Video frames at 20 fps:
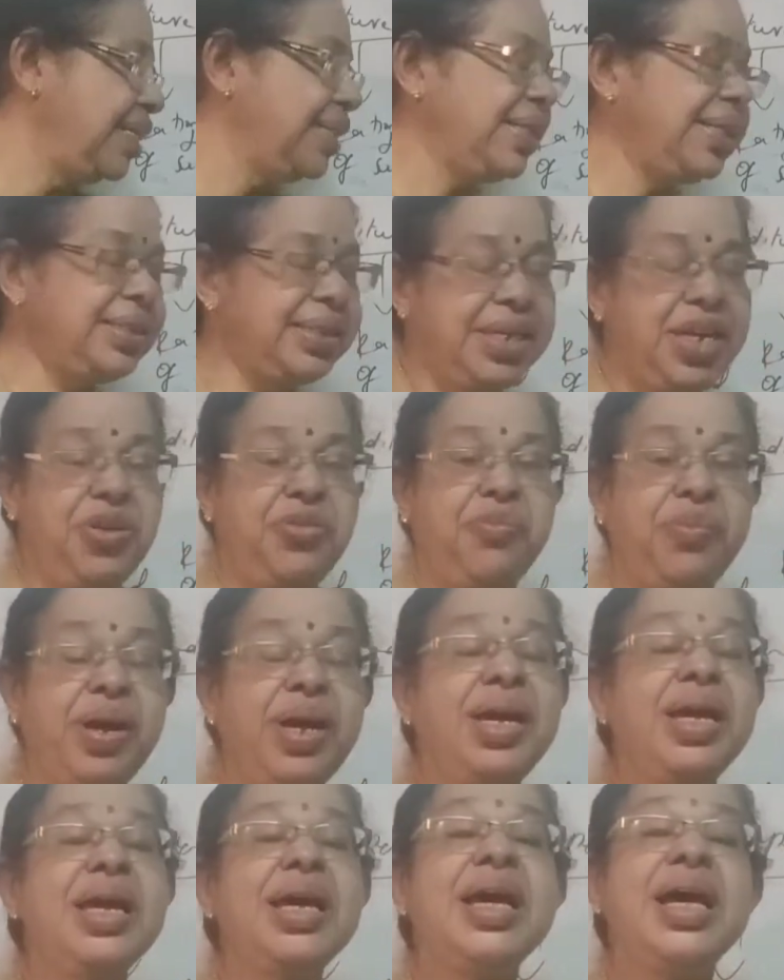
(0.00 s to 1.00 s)
In the same
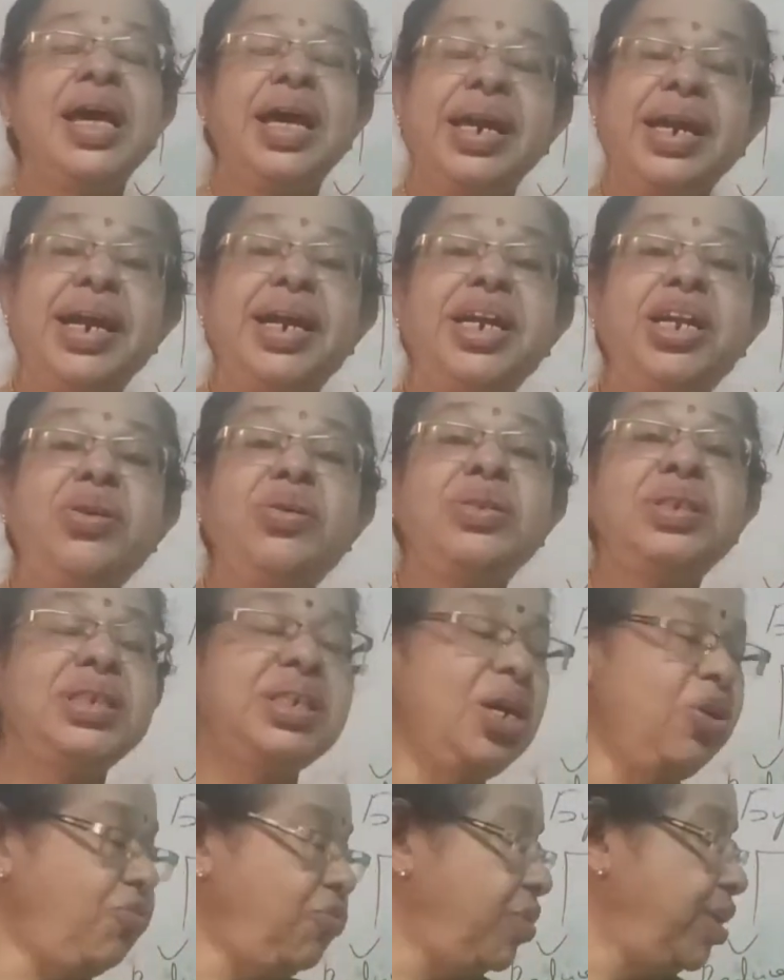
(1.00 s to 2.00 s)
way, reduce
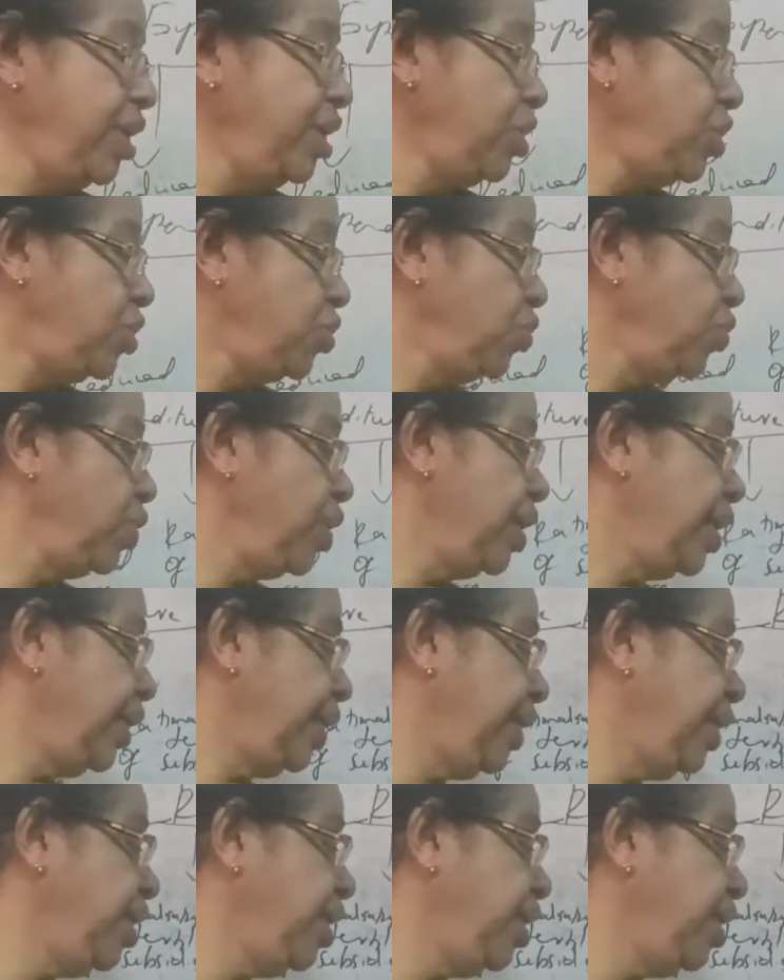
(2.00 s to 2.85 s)
FD to